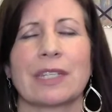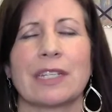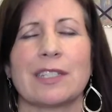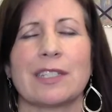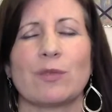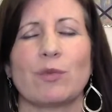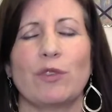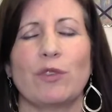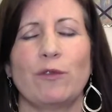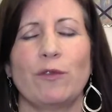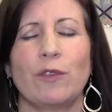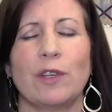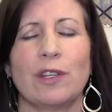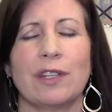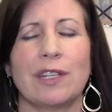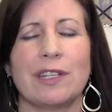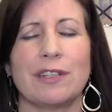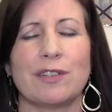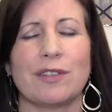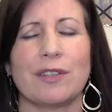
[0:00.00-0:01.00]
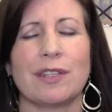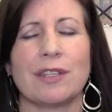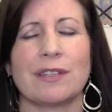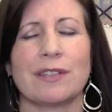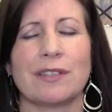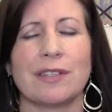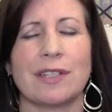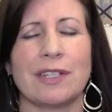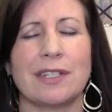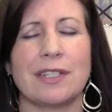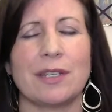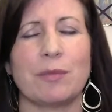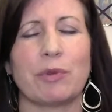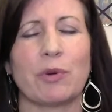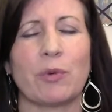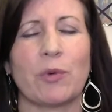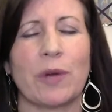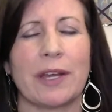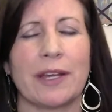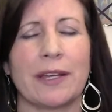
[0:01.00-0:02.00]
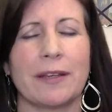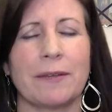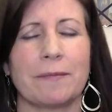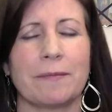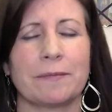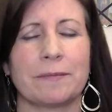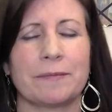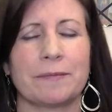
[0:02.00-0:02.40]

as we feel into this in a deeper way.